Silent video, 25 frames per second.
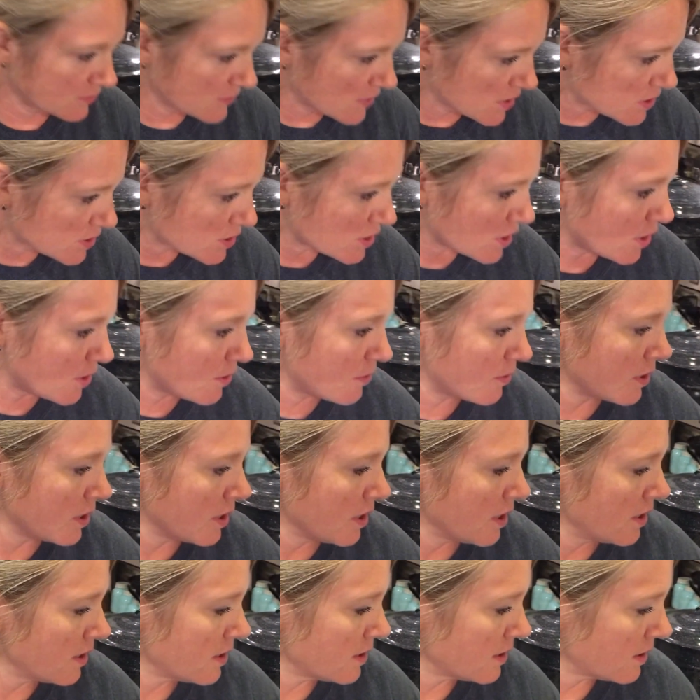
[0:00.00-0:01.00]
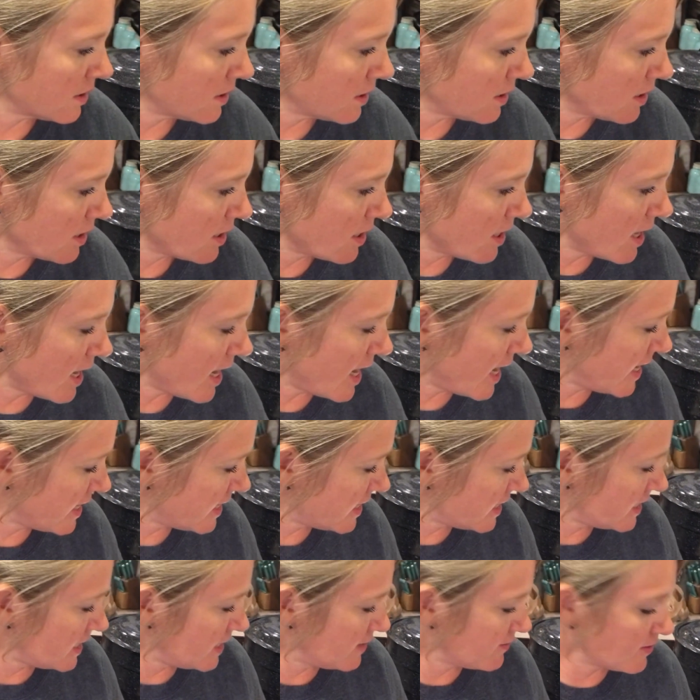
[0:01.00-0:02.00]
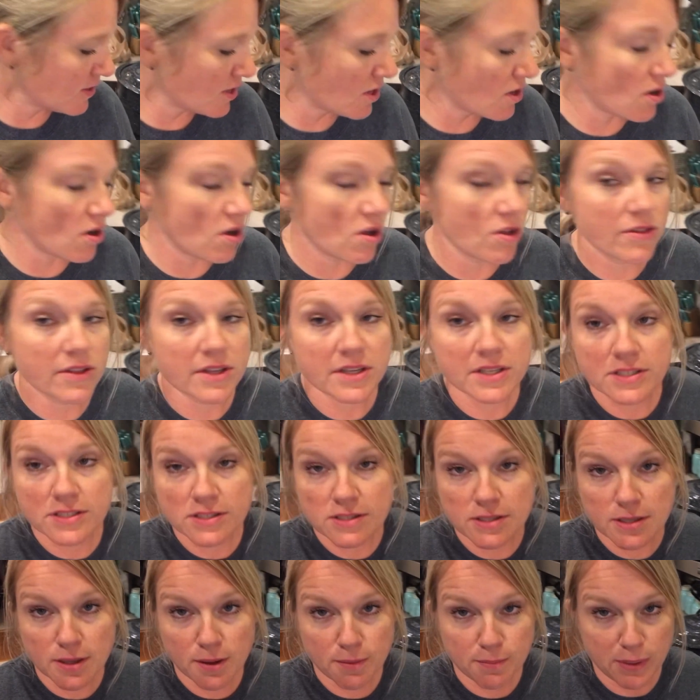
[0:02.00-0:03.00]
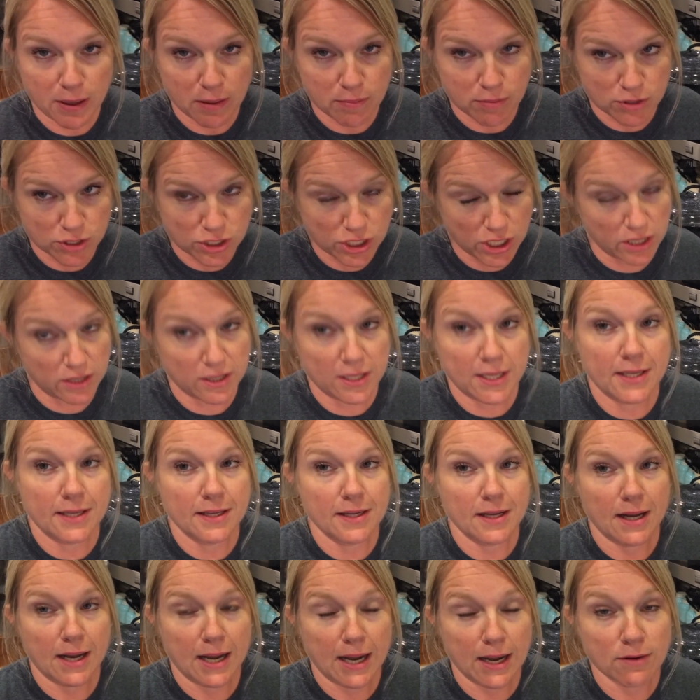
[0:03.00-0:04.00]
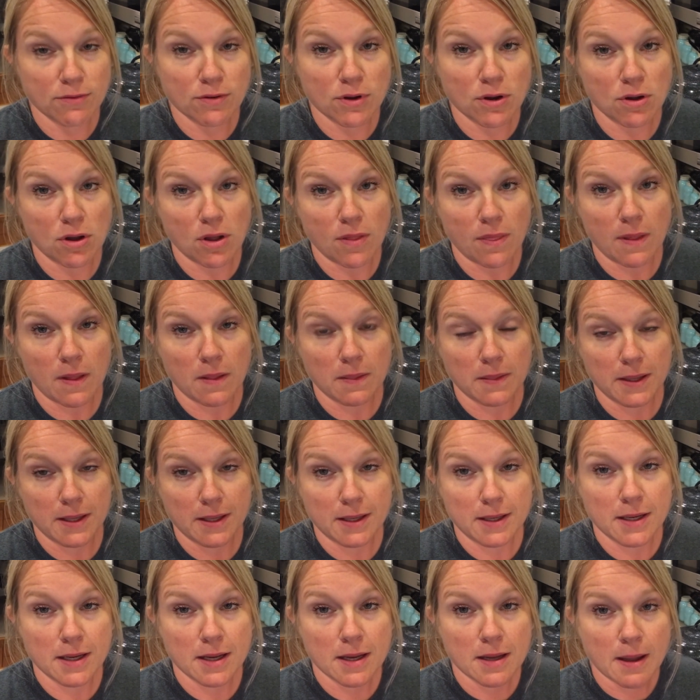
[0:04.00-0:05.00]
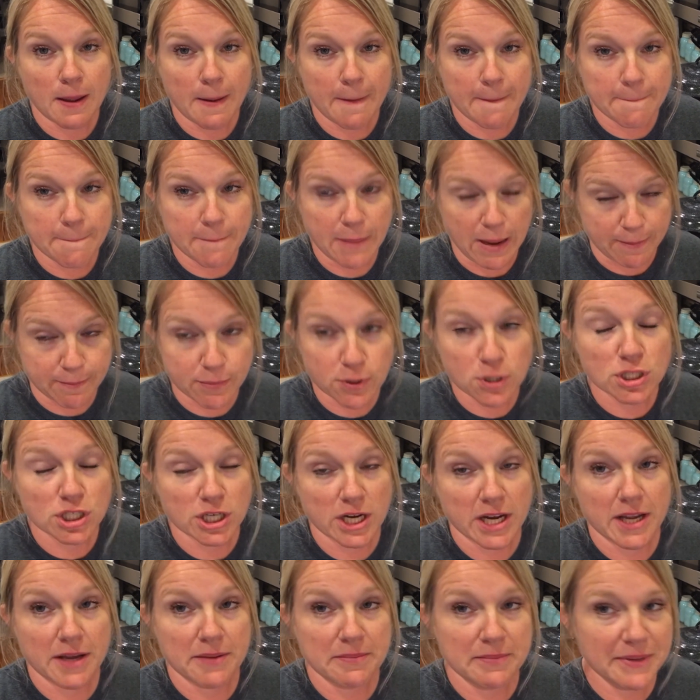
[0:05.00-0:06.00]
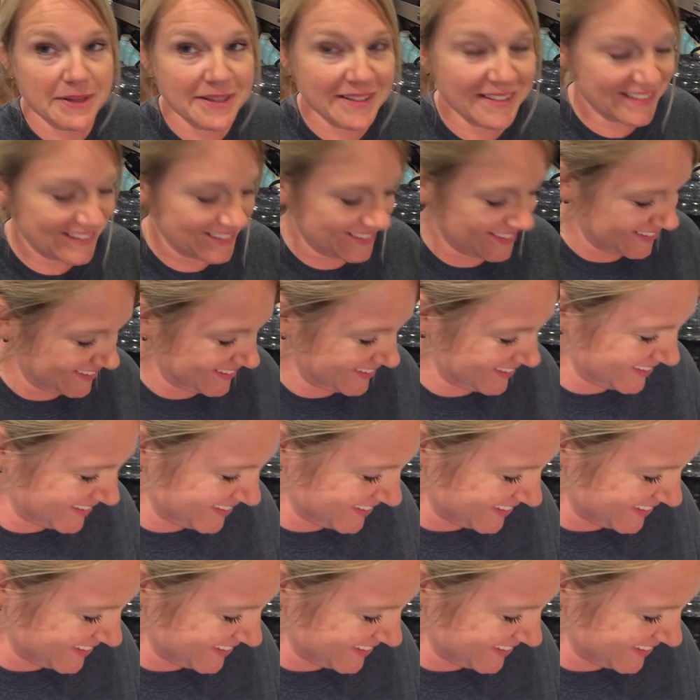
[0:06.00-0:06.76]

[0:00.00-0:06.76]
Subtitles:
So I didn't even call this pepper jelly. I wrote on the lid pepper jam. I'm